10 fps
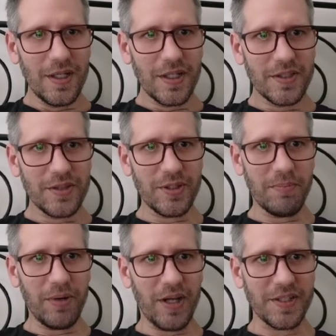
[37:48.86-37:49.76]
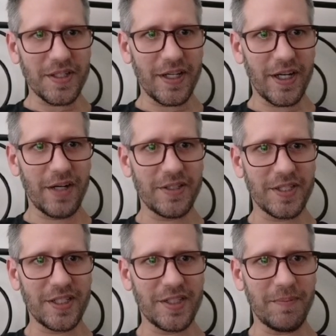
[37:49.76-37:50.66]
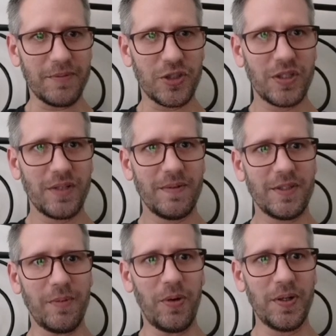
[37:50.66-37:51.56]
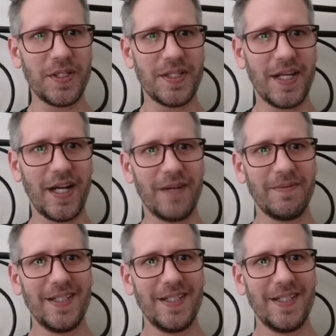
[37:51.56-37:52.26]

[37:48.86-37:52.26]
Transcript: So there's a boss there, there's some horses there.